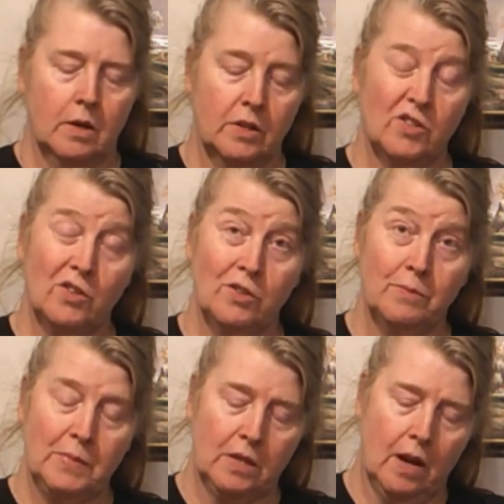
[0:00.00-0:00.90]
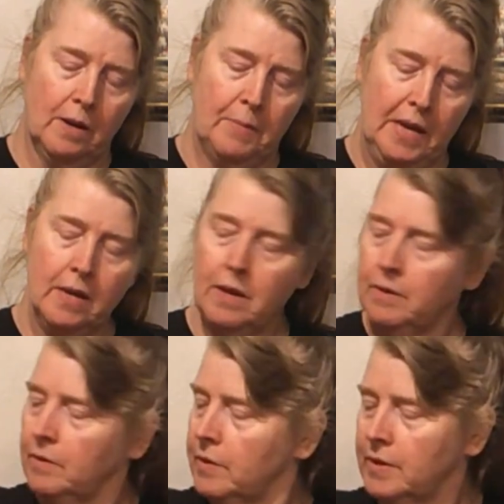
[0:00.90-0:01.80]
nasturtiums are kind of big,
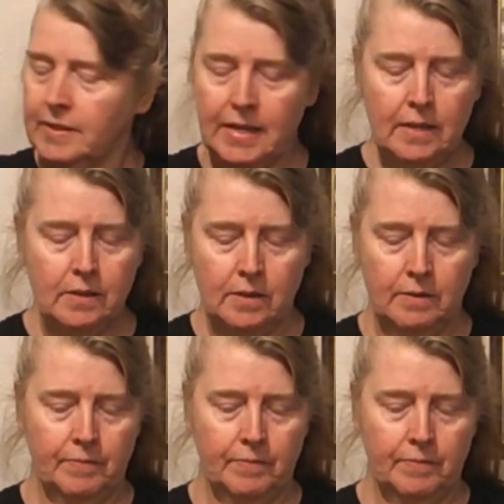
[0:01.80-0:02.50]
the seeds,